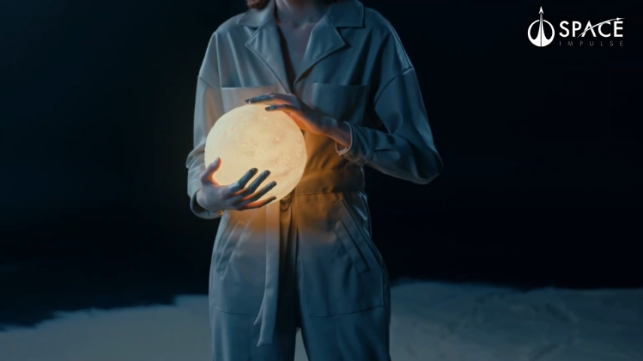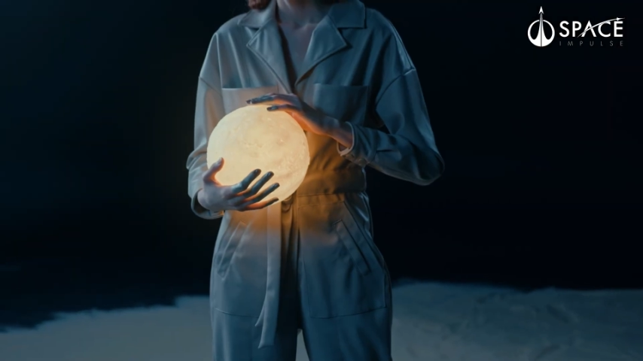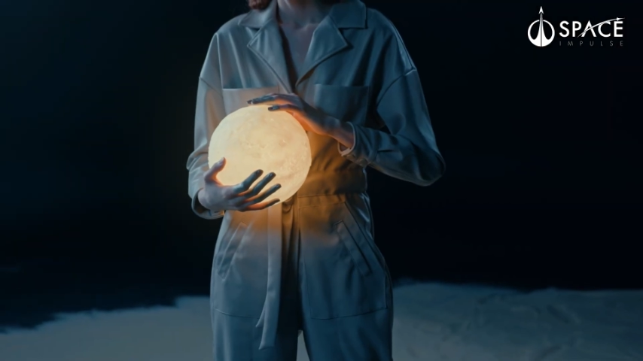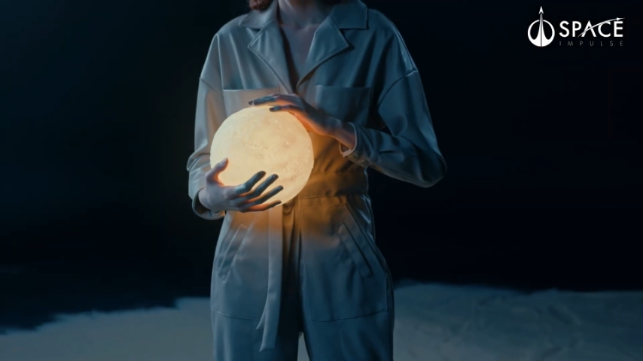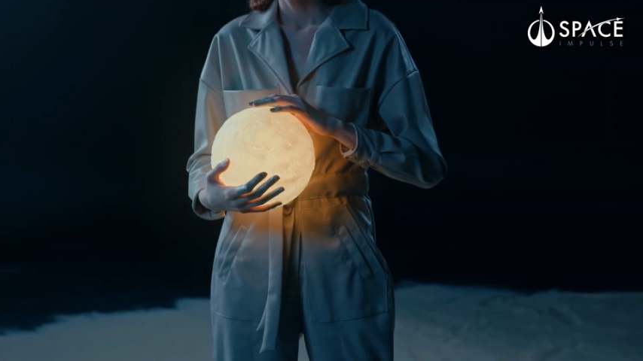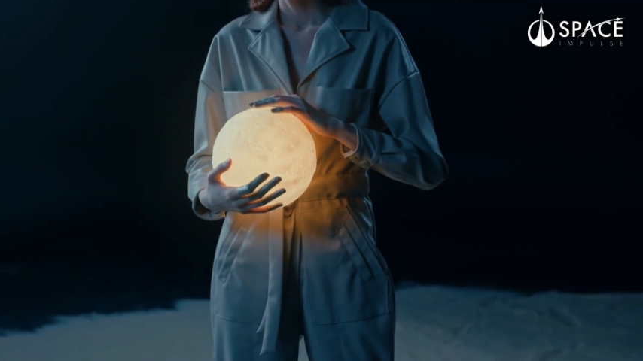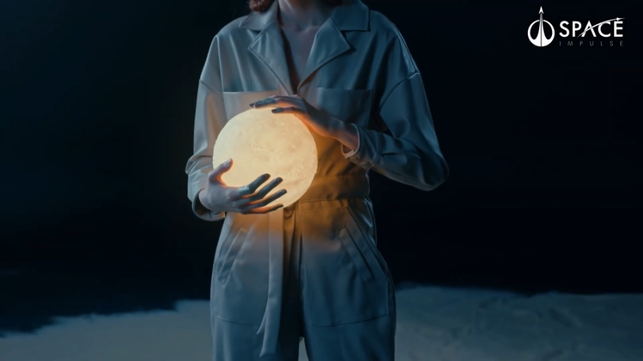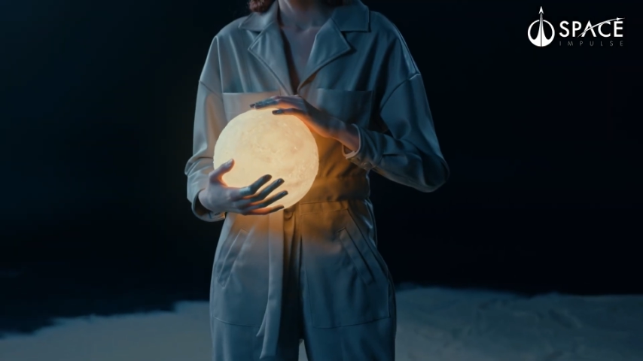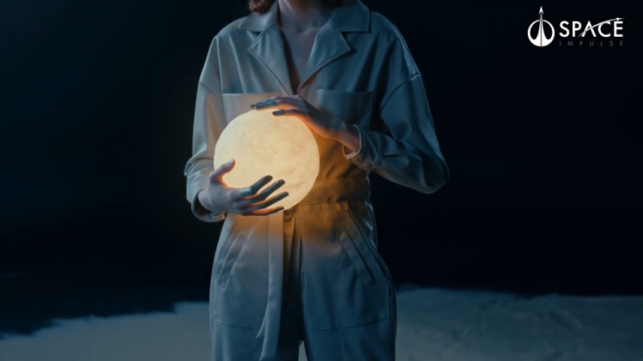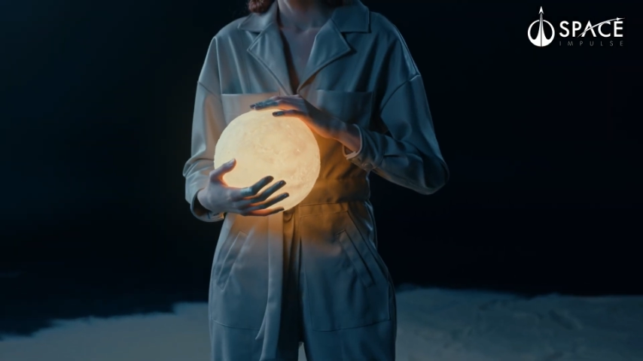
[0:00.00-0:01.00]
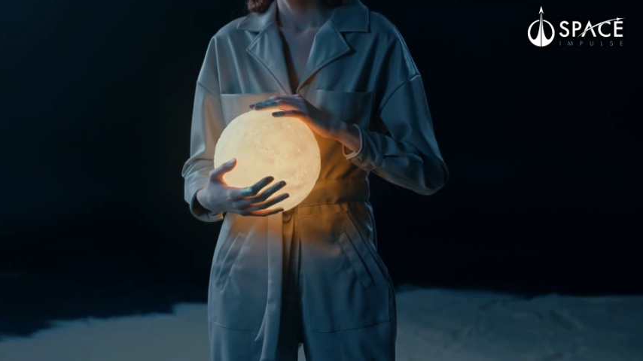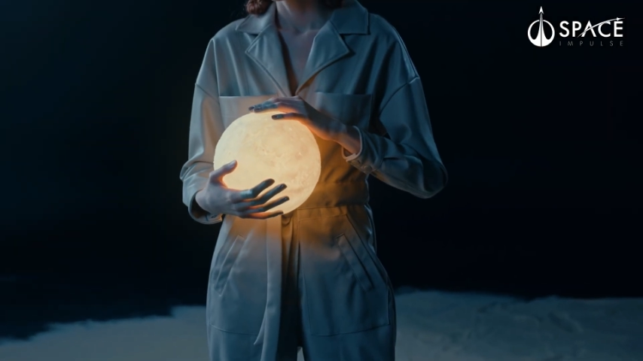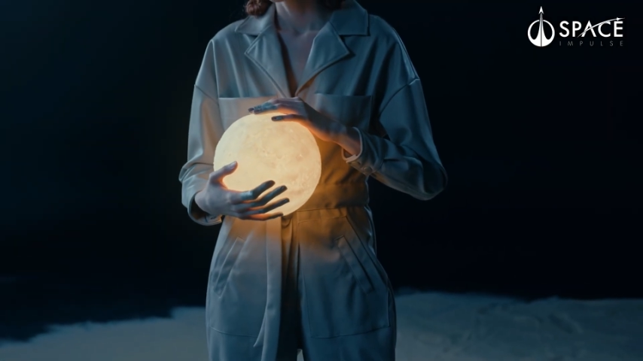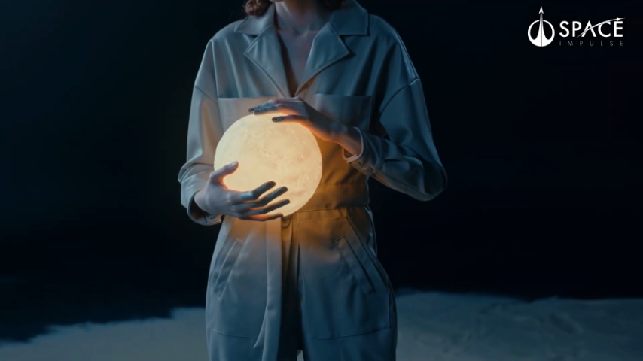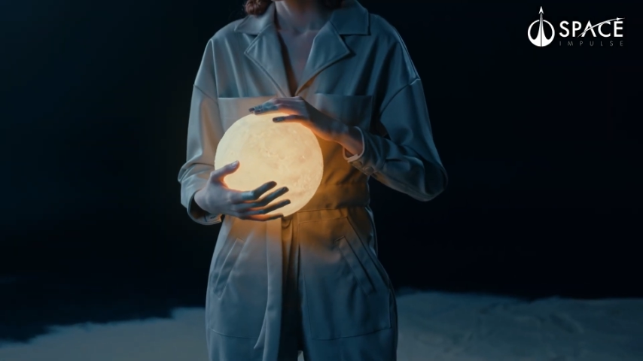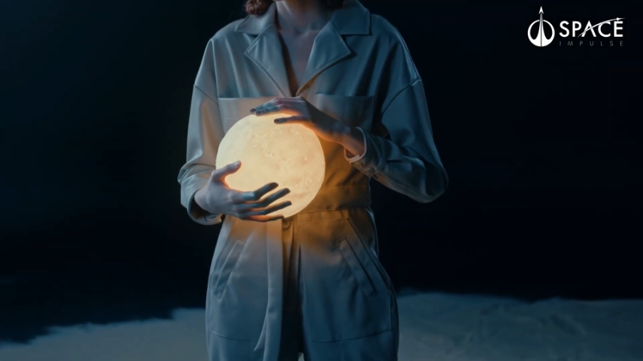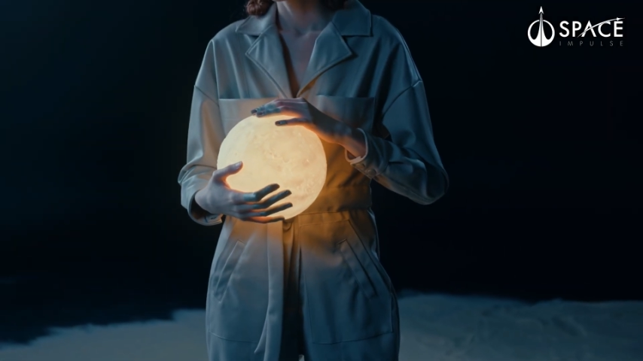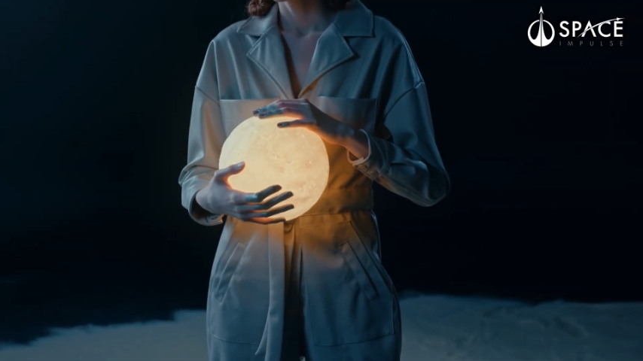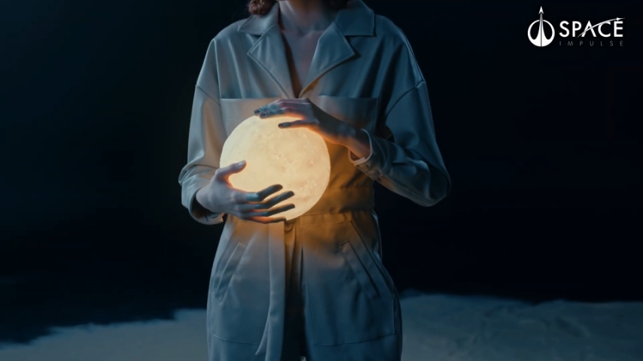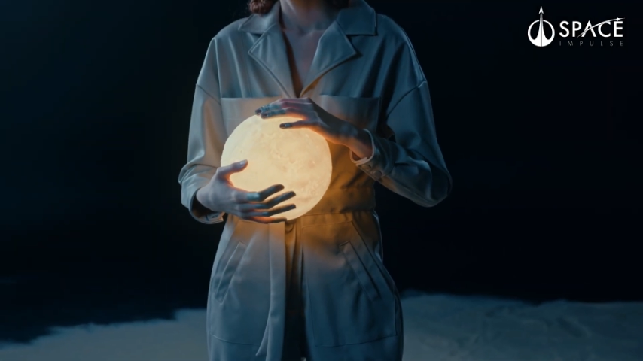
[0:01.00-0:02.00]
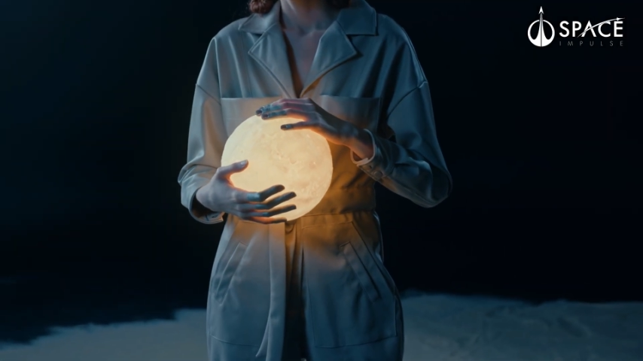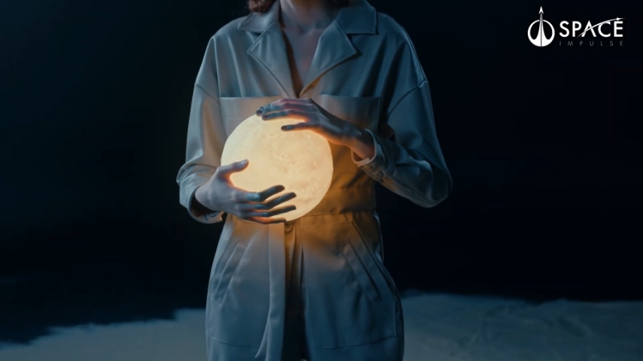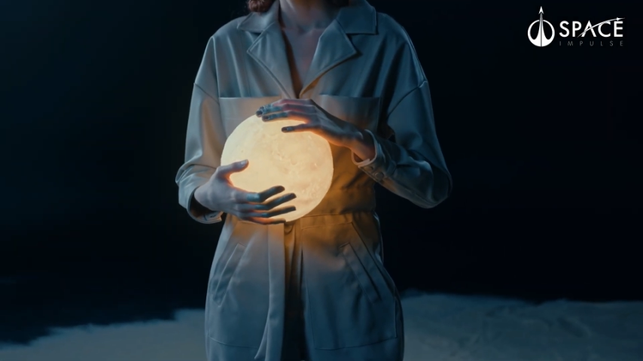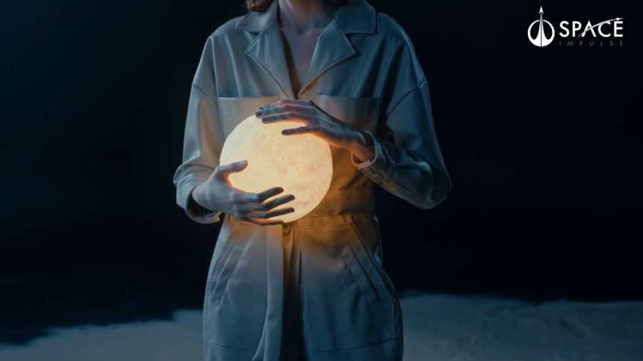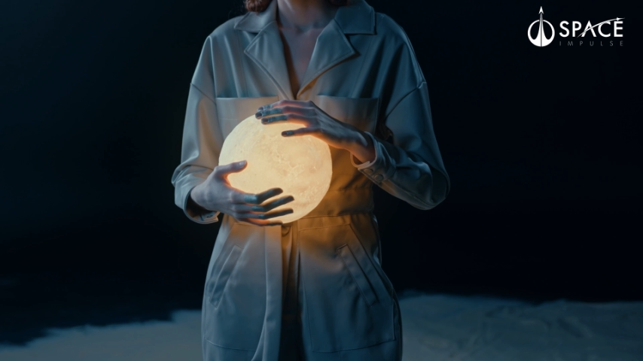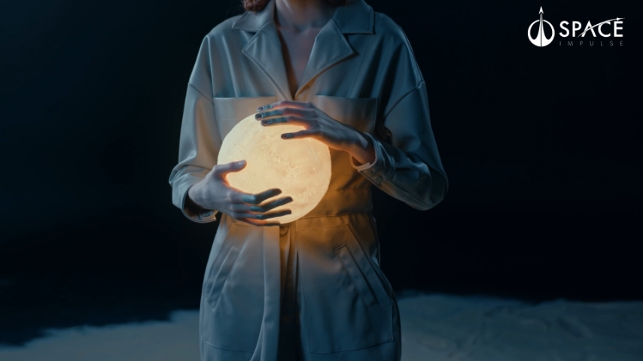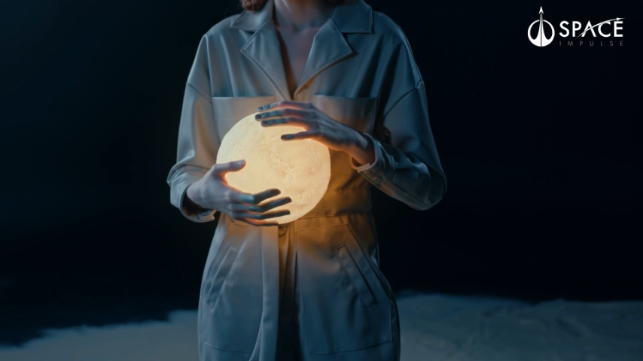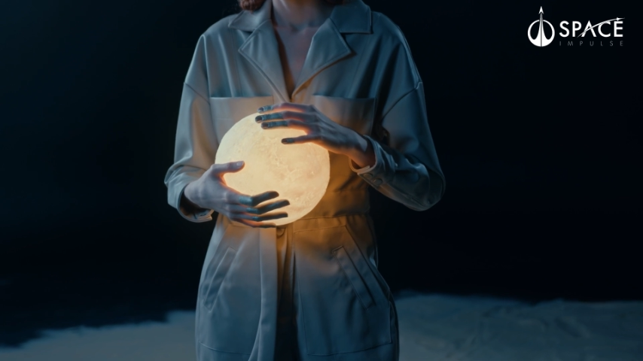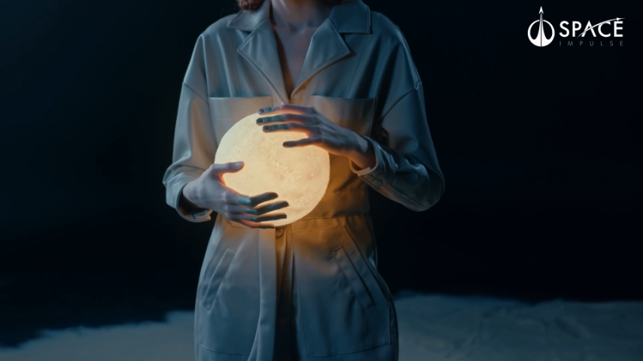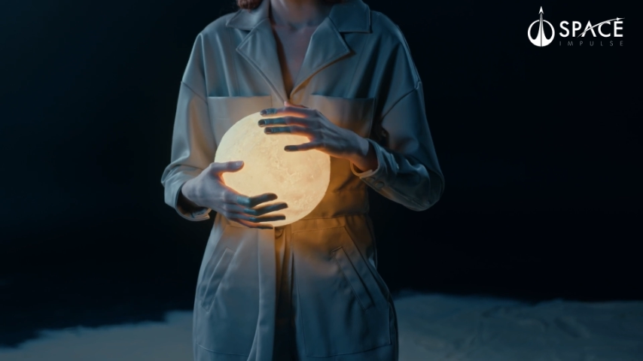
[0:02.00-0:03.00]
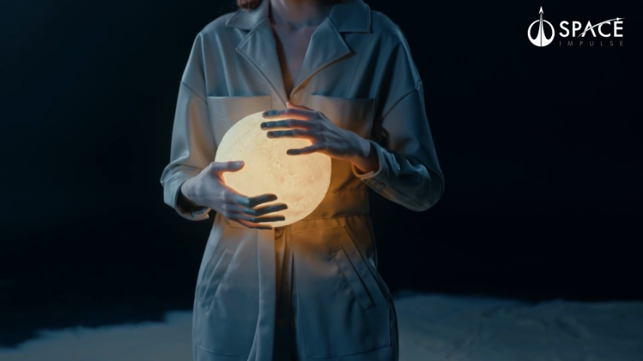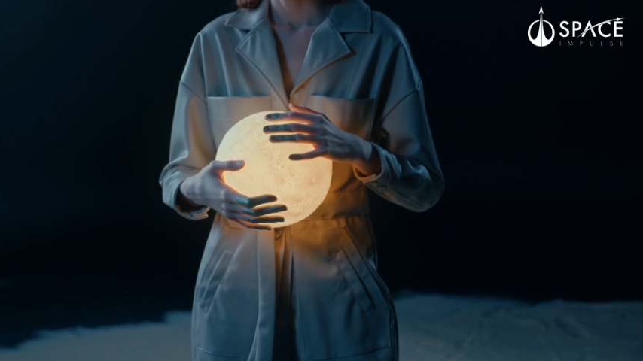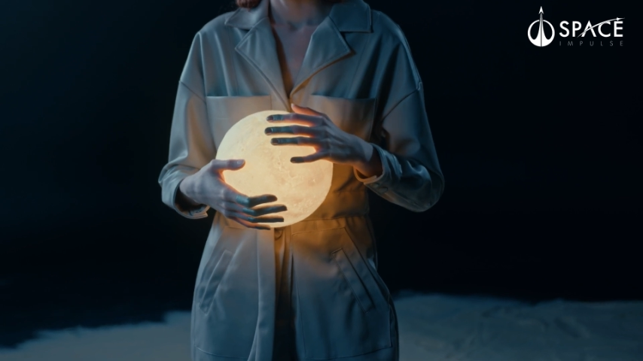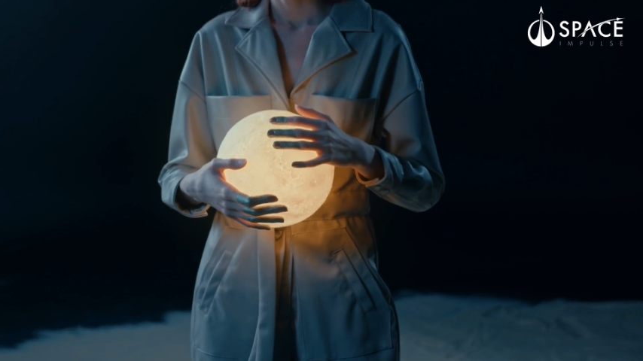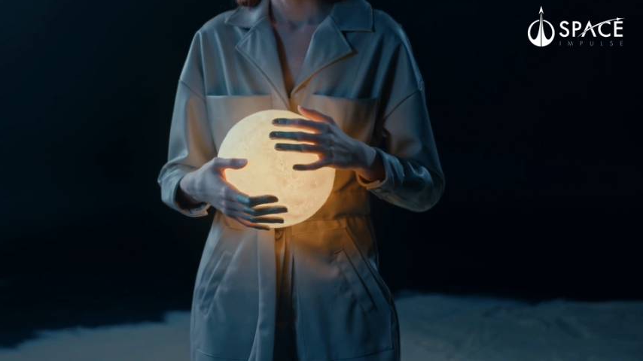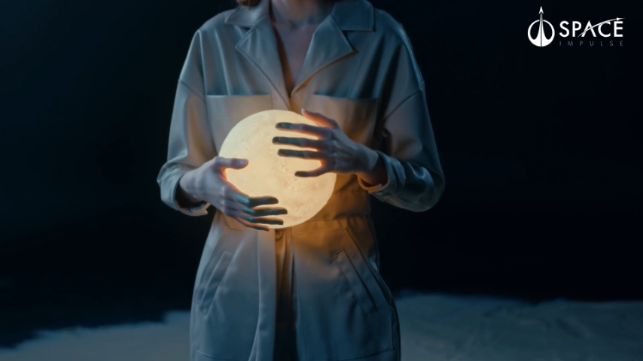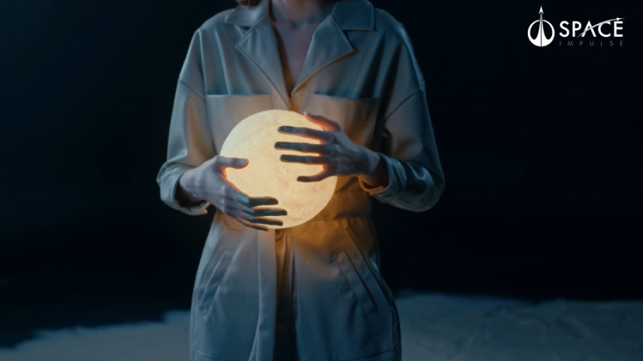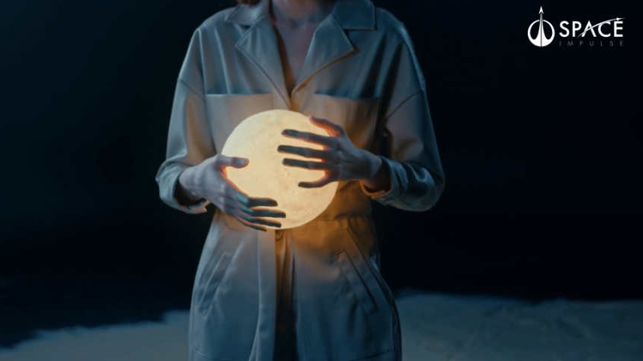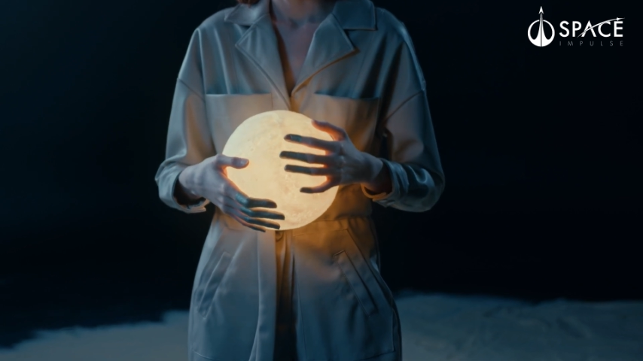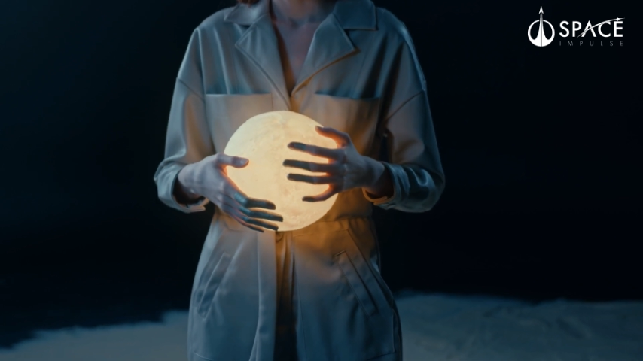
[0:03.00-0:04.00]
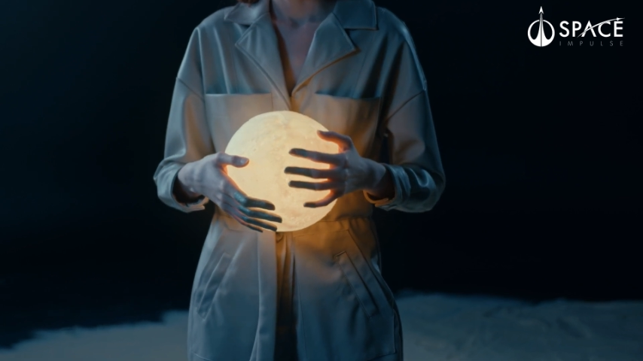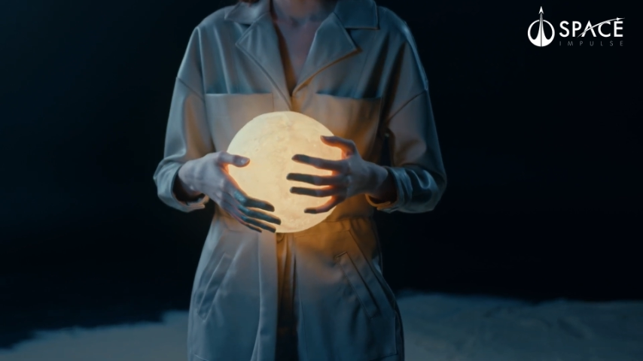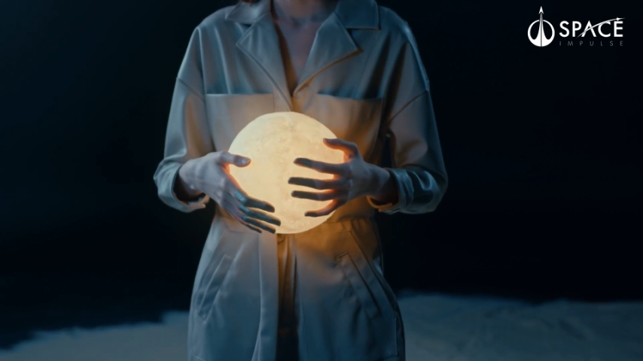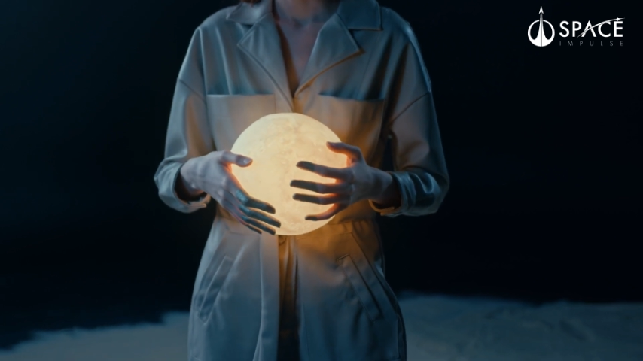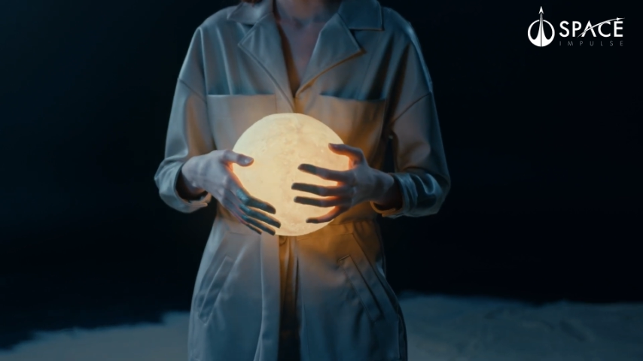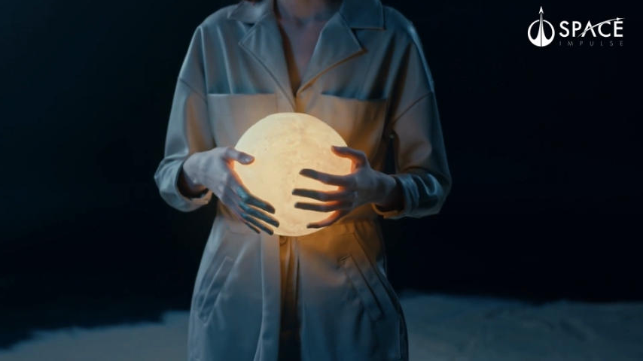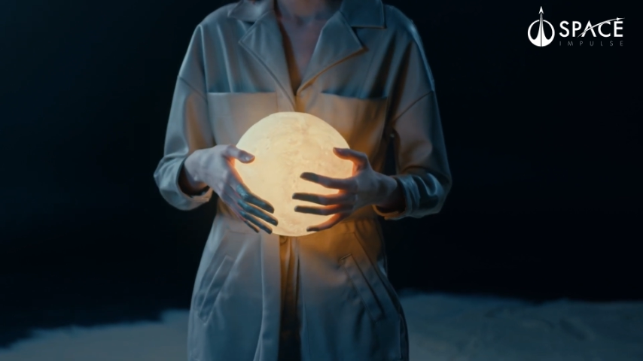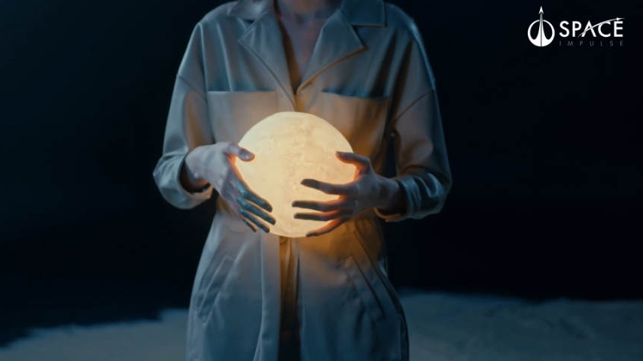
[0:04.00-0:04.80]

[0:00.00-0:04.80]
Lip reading: [unreadable: no face in view]